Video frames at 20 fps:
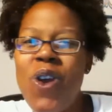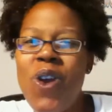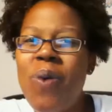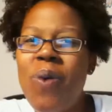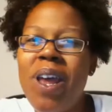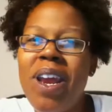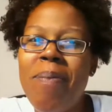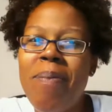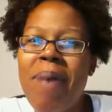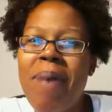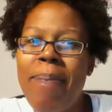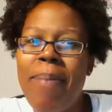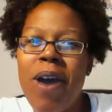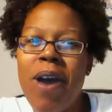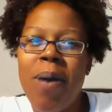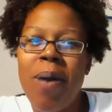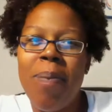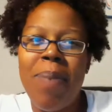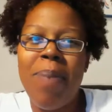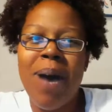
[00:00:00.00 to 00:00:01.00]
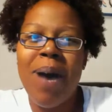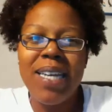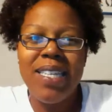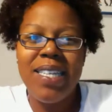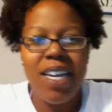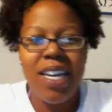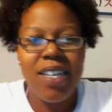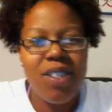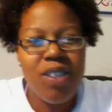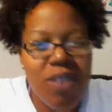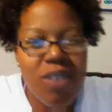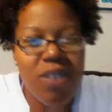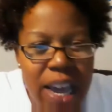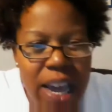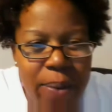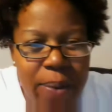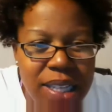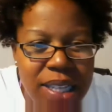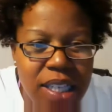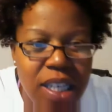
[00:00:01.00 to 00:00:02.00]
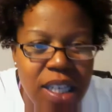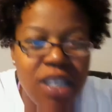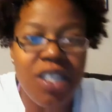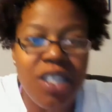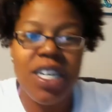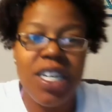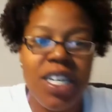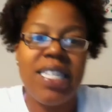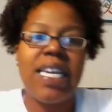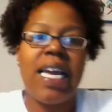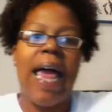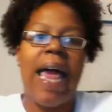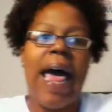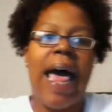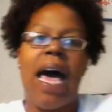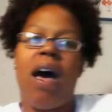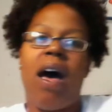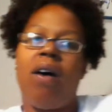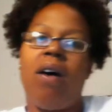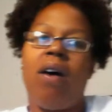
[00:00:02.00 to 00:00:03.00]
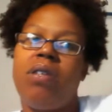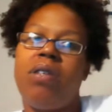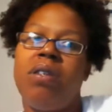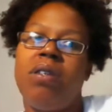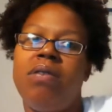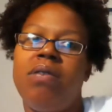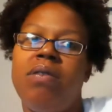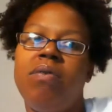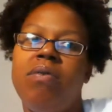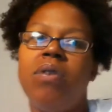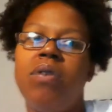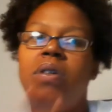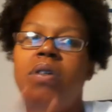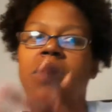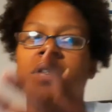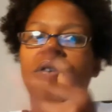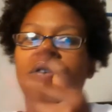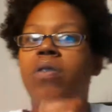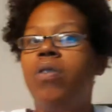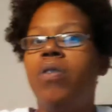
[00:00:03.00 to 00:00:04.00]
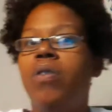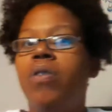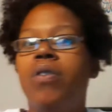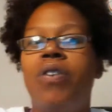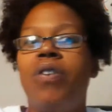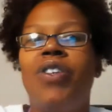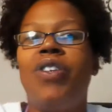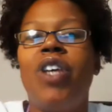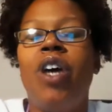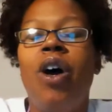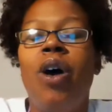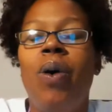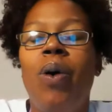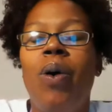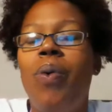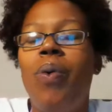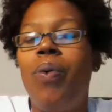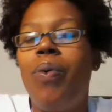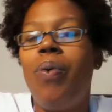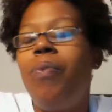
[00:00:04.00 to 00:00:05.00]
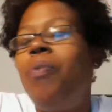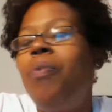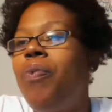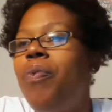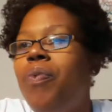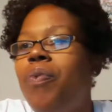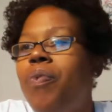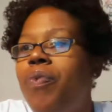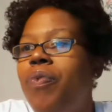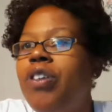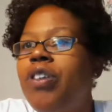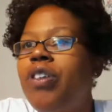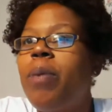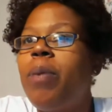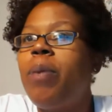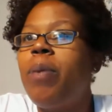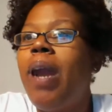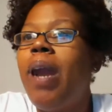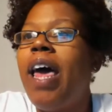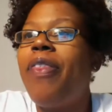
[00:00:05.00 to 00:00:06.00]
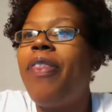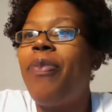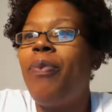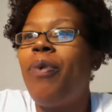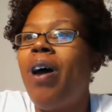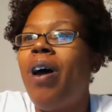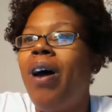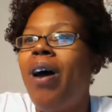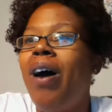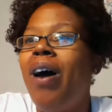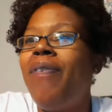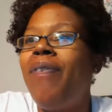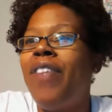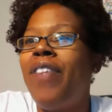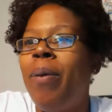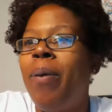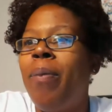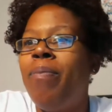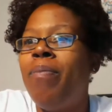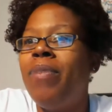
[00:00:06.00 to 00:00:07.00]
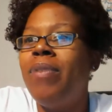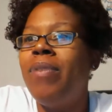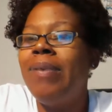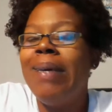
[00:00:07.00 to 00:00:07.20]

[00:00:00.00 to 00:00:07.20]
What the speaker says: one in my mailbox yesterday. What is it? Just Cloud. So there's a plethora of them.